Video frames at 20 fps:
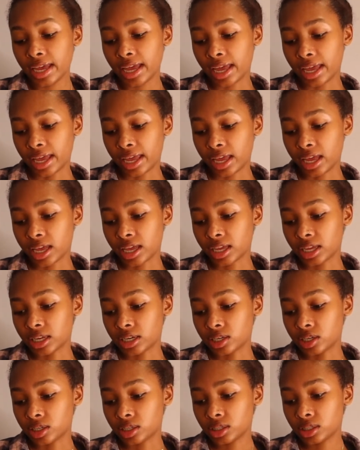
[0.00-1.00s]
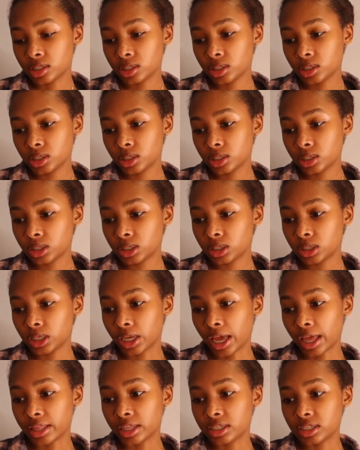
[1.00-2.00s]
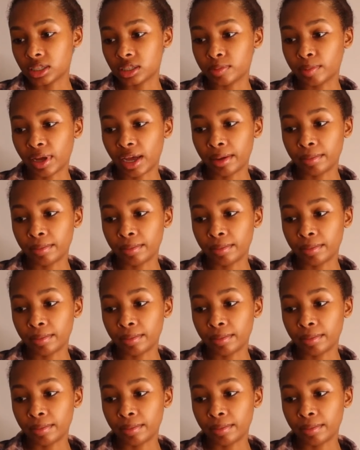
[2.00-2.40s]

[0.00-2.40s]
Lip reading: and yeah, this is by